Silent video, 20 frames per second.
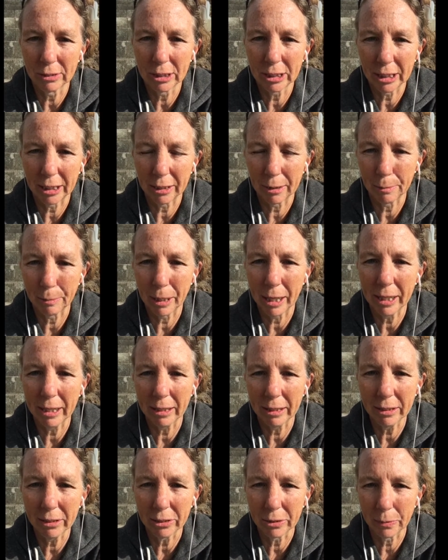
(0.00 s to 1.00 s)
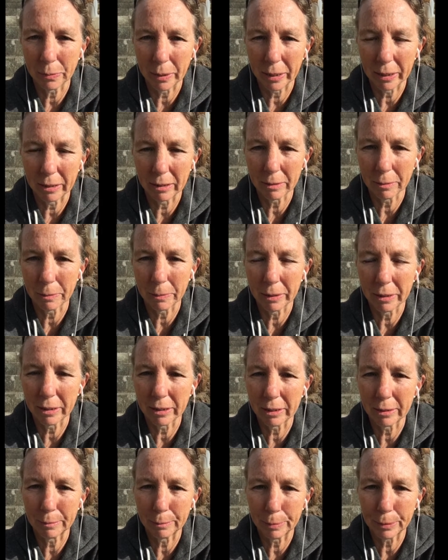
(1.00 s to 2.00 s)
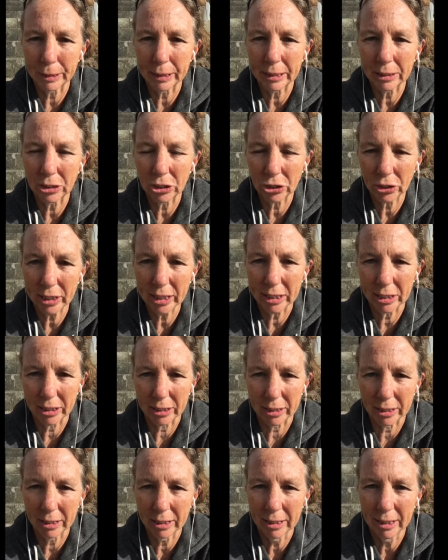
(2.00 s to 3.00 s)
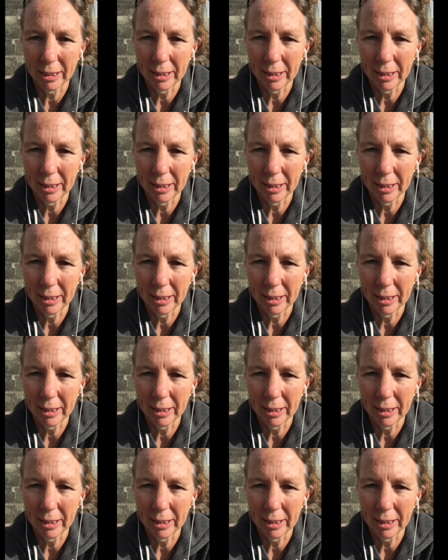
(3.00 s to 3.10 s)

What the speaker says: share my underwear with a complete stranger.